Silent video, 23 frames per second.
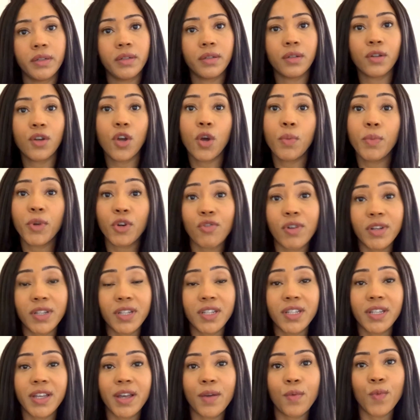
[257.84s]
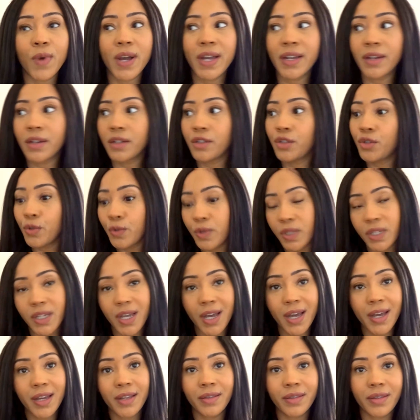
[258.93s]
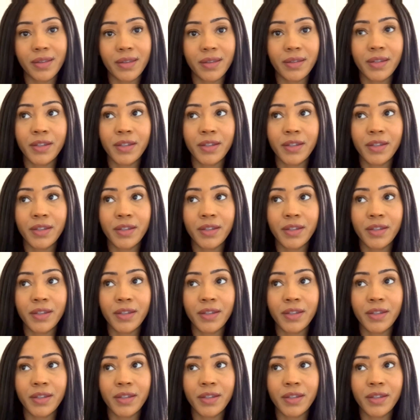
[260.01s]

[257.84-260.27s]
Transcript: come across a certain way and I do certain,